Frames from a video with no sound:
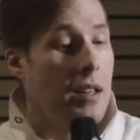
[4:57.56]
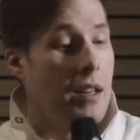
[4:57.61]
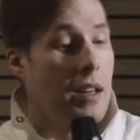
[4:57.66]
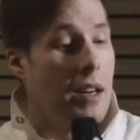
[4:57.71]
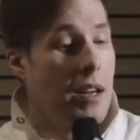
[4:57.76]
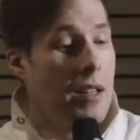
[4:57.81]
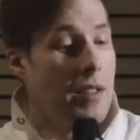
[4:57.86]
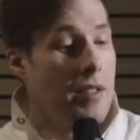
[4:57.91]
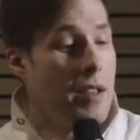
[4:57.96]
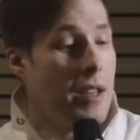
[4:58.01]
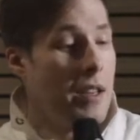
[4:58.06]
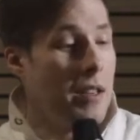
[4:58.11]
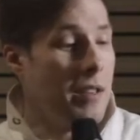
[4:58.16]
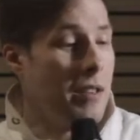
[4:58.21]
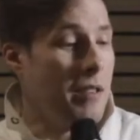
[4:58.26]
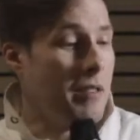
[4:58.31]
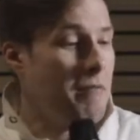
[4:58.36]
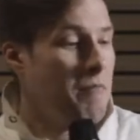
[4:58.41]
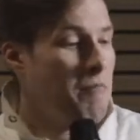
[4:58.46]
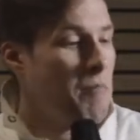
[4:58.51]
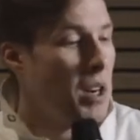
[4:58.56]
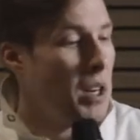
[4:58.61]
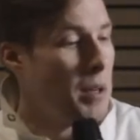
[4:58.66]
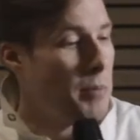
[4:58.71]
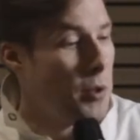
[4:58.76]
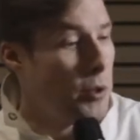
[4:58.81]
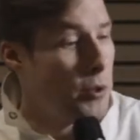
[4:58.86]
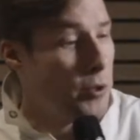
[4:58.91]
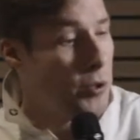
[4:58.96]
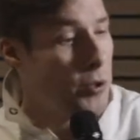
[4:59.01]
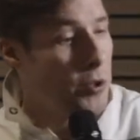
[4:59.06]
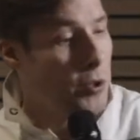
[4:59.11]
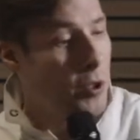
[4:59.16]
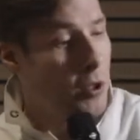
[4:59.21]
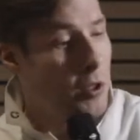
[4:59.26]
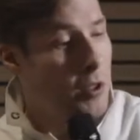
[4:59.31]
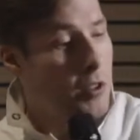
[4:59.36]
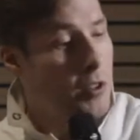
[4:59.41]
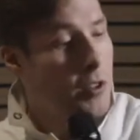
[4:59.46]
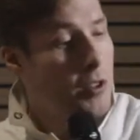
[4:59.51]
And then I'm going to
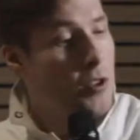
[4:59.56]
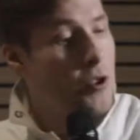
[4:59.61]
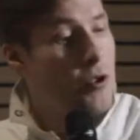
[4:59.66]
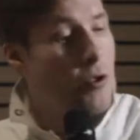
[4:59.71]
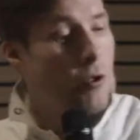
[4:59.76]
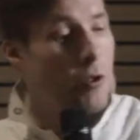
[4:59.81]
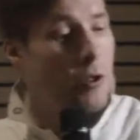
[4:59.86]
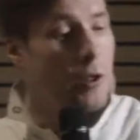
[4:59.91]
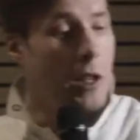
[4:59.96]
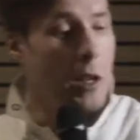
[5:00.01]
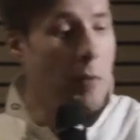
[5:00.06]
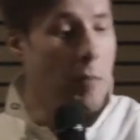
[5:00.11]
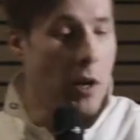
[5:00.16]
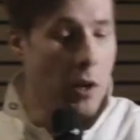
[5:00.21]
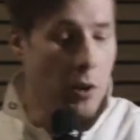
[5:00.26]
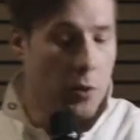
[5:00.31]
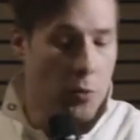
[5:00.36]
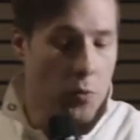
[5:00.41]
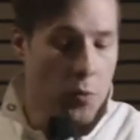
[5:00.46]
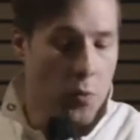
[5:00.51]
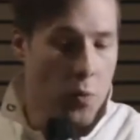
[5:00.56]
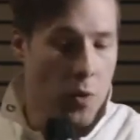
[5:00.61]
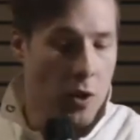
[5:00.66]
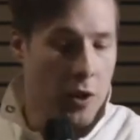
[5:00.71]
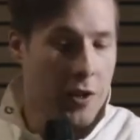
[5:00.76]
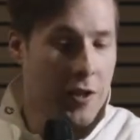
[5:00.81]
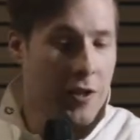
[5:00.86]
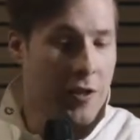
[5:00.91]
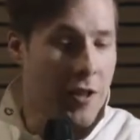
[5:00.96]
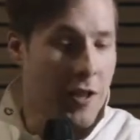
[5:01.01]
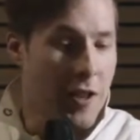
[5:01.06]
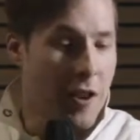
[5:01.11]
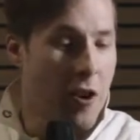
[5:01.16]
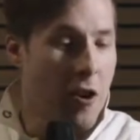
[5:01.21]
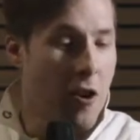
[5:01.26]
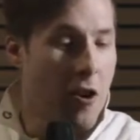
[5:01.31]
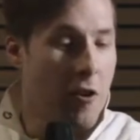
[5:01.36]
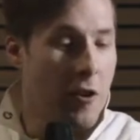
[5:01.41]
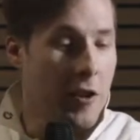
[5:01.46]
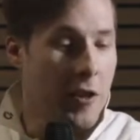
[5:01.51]
talk shortly about what's the
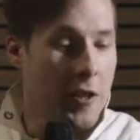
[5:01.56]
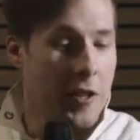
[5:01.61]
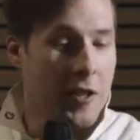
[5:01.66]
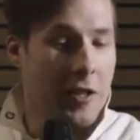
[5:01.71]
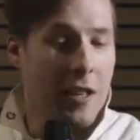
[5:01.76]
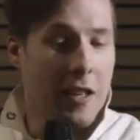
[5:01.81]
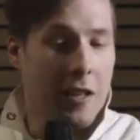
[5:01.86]
hardest